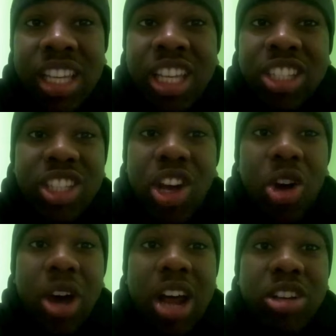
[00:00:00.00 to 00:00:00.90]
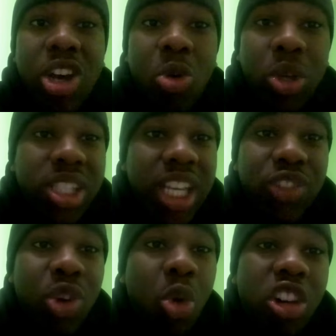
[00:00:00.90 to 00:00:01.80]
So I don't know what's next
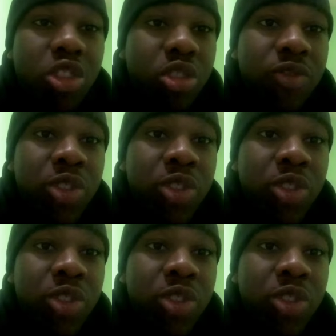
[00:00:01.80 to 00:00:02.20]
for the world.